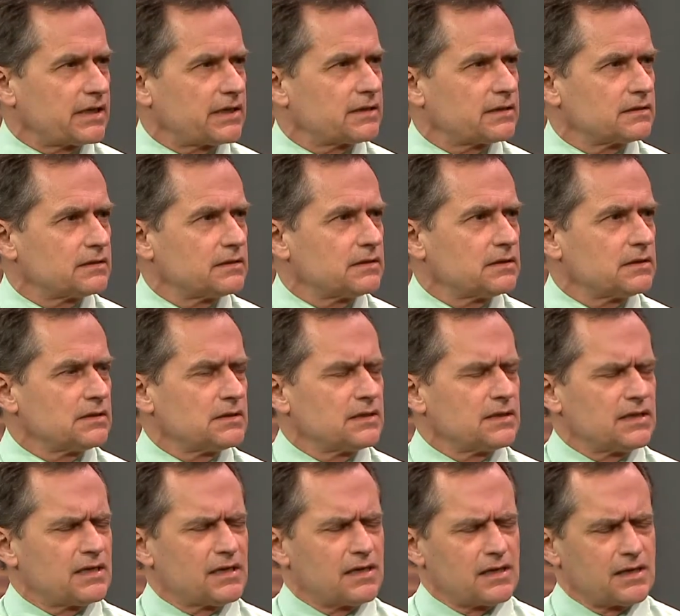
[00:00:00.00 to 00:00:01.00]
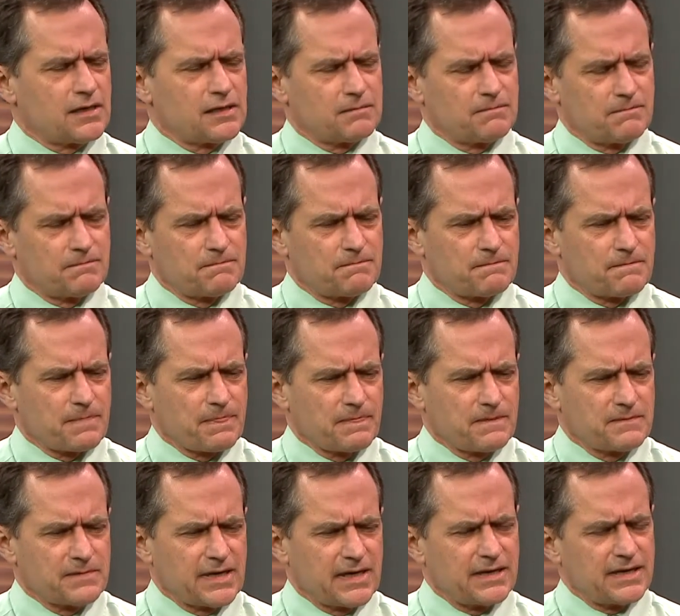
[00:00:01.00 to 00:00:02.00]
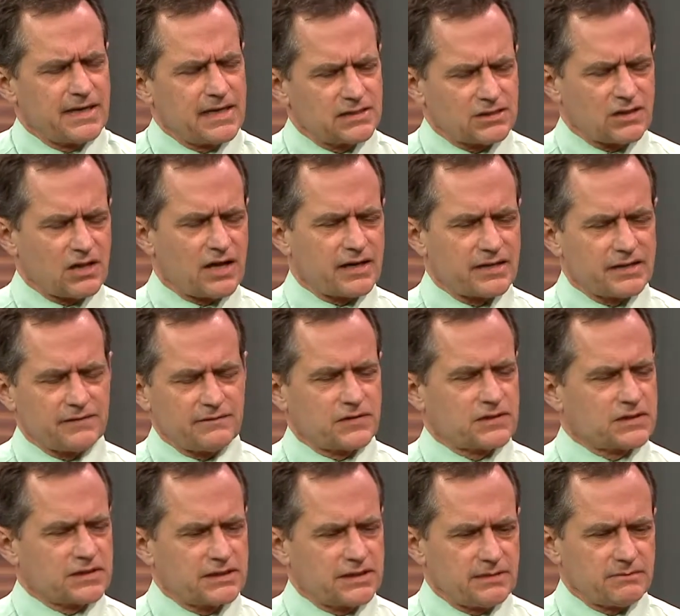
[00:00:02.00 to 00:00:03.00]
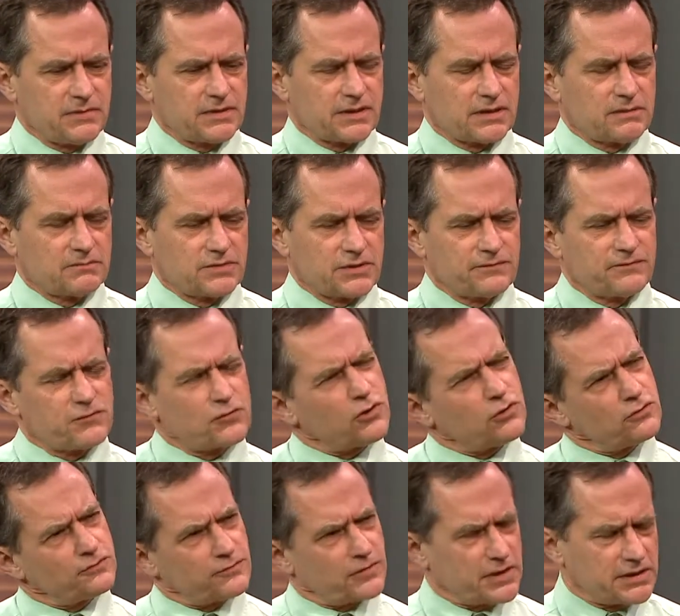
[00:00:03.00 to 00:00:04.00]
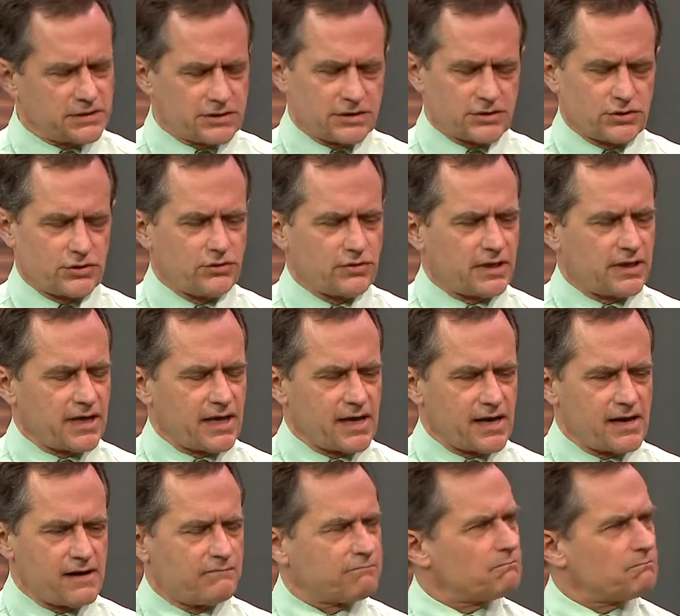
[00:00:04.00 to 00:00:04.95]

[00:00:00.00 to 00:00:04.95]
it. Mm -hmm. um, and it has a lot of different symptoms. For, for instance, you can have